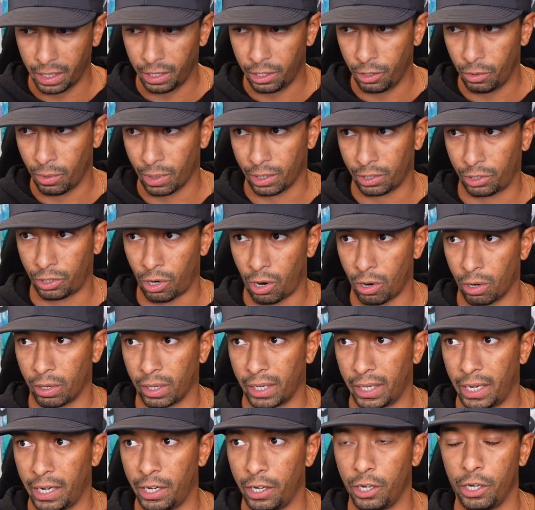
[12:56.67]
you are
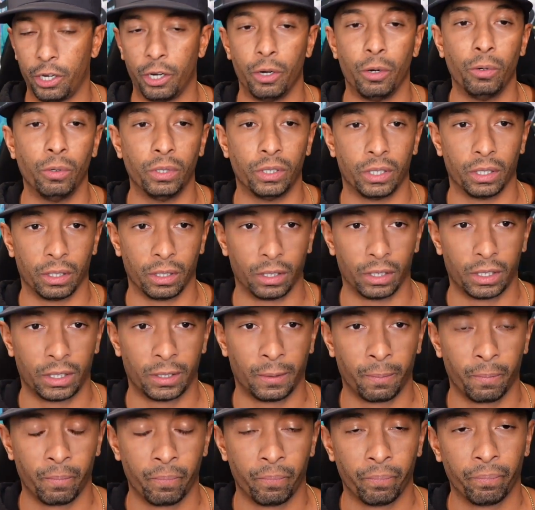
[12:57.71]
targeting users,
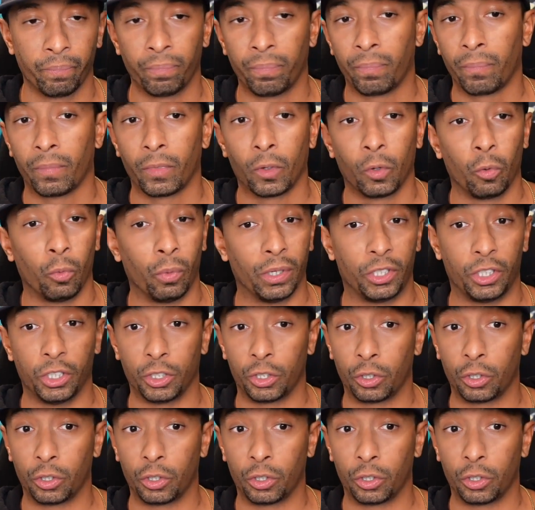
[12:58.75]
which is